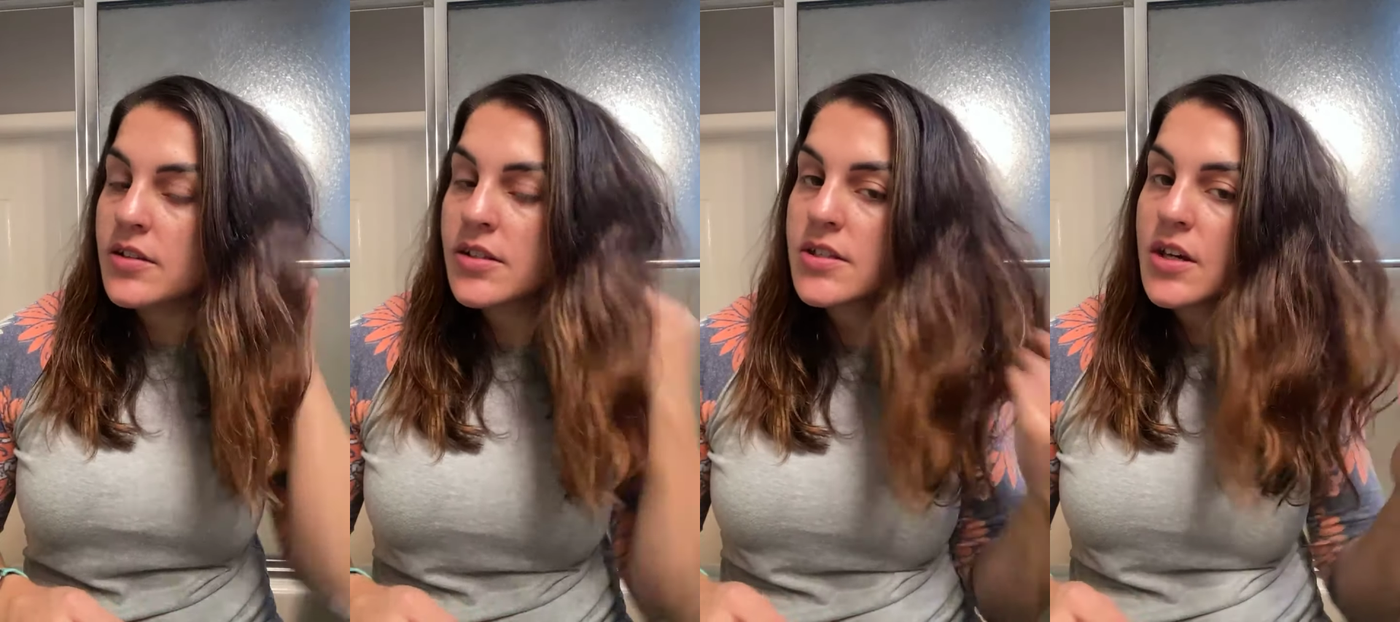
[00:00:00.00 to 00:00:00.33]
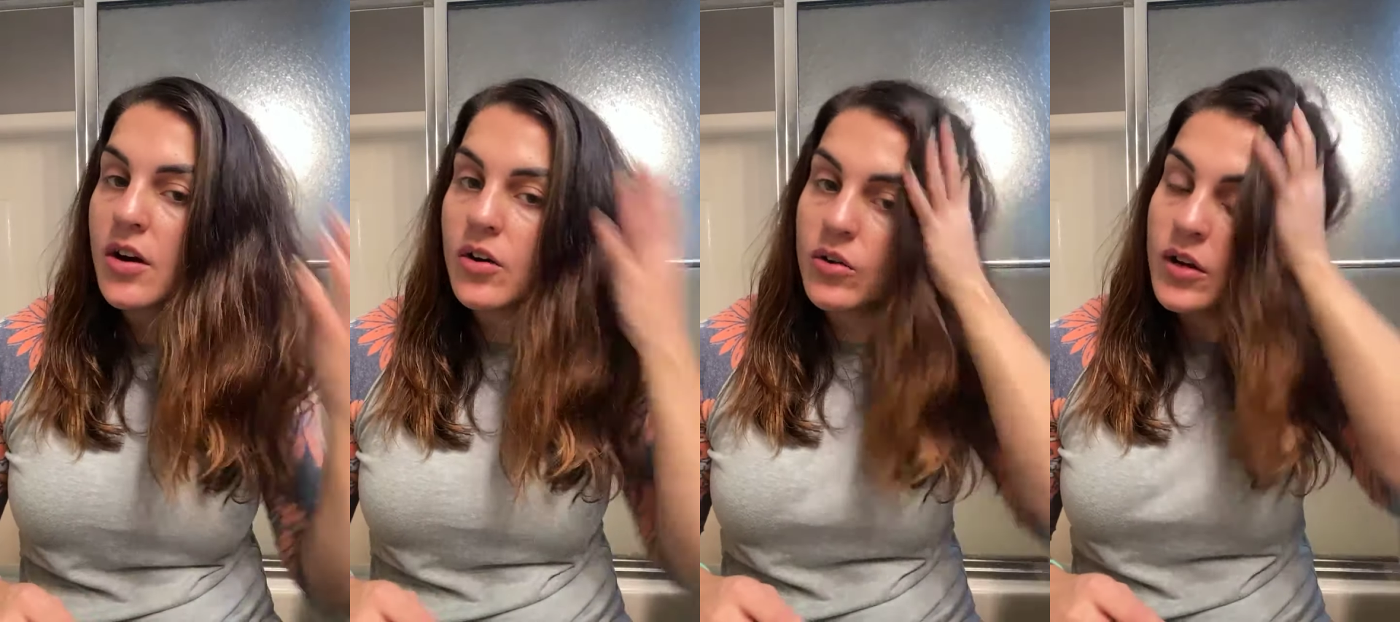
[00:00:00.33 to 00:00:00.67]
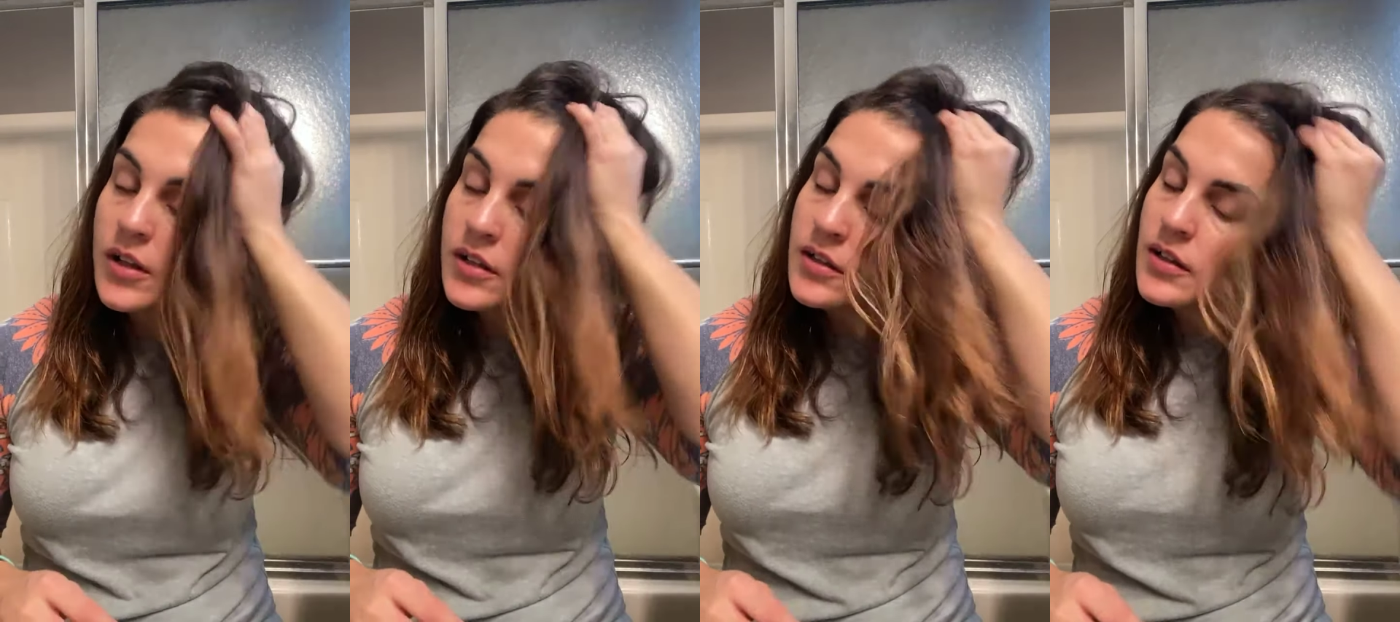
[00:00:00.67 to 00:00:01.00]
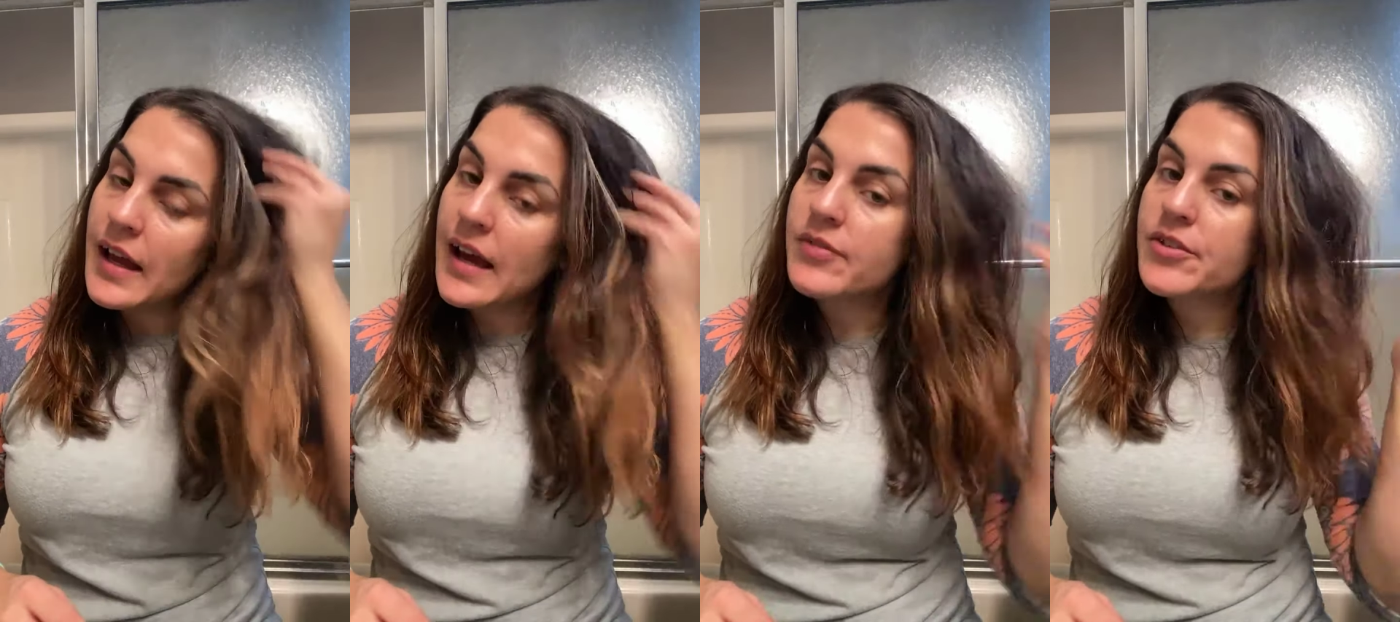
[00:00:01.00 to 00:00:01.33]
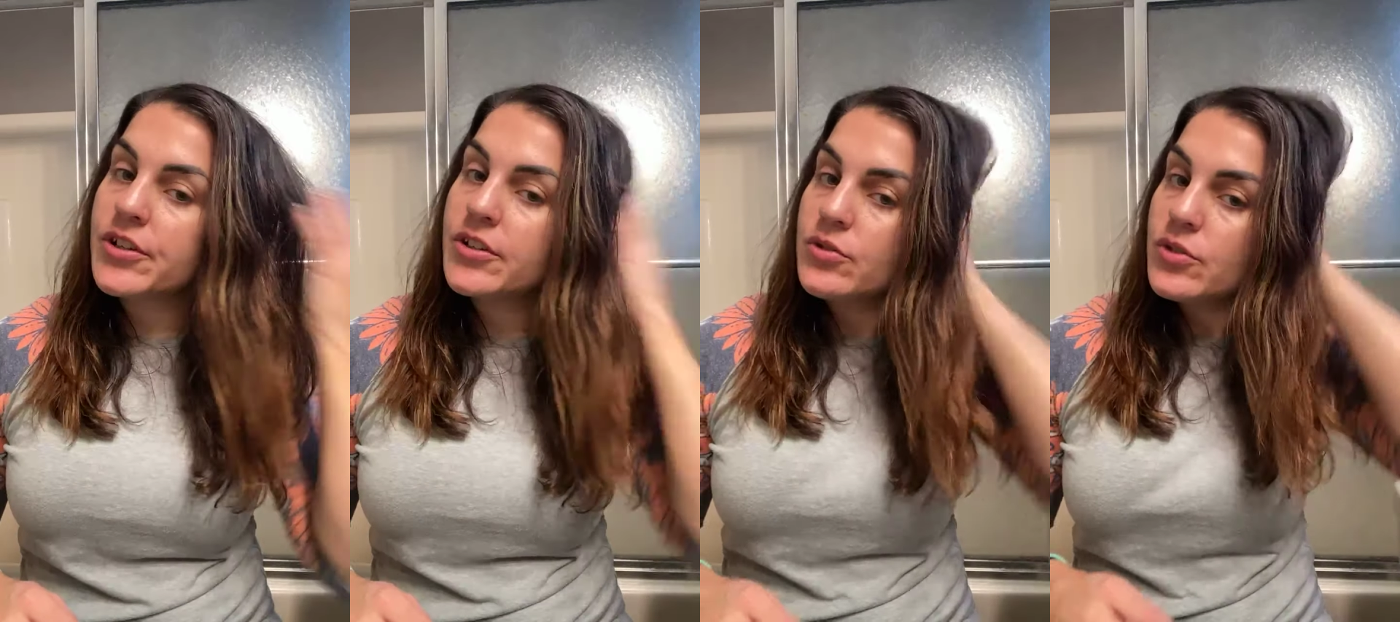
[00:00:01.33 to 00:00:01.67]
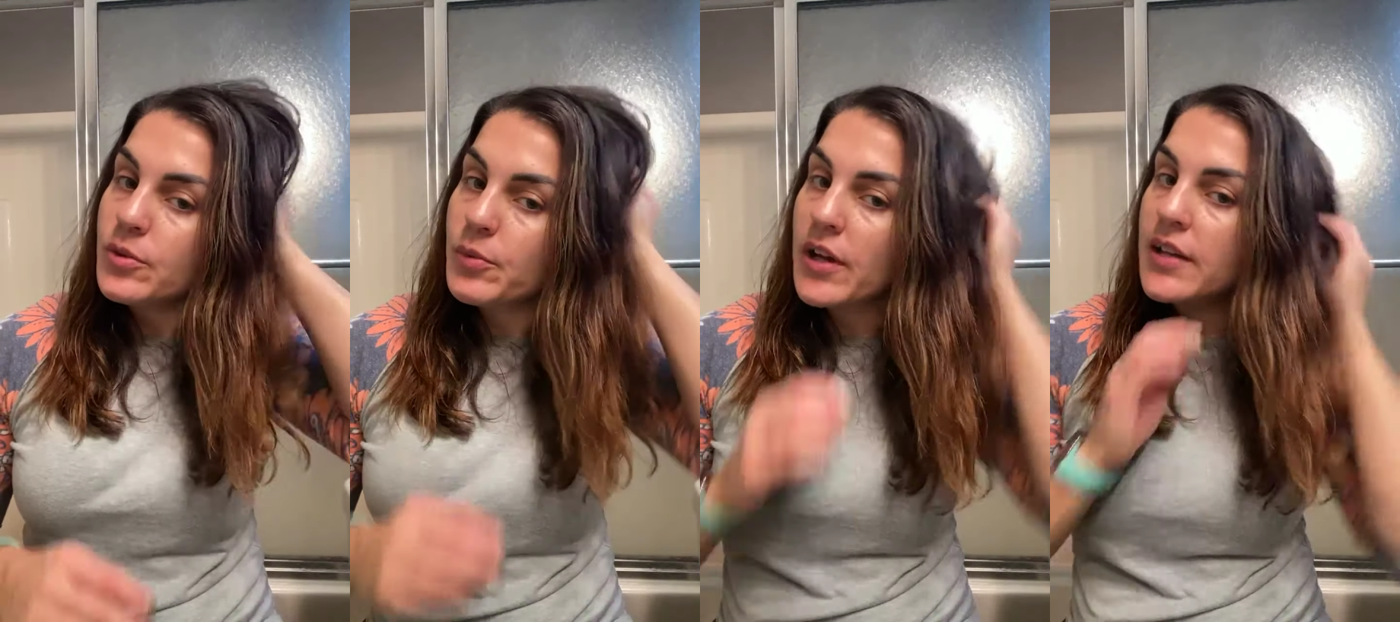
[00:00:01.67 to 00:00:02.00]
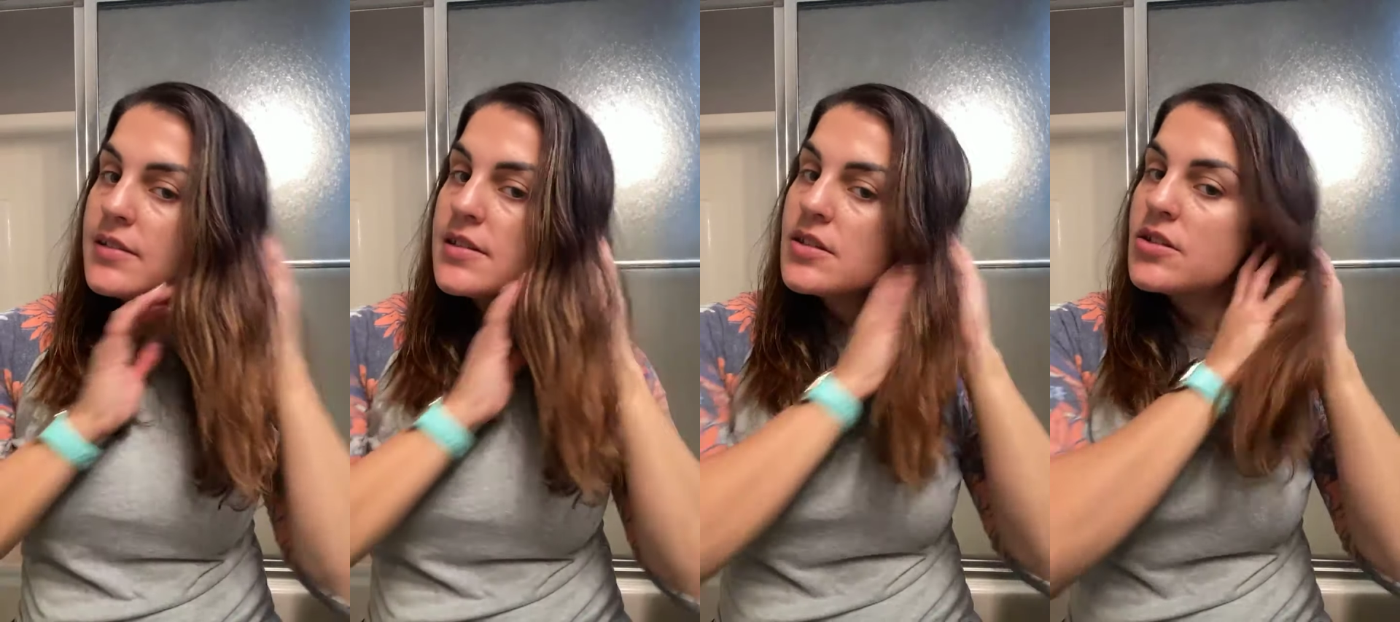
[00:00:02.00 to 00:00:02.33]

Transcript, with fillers: So after you do your braids,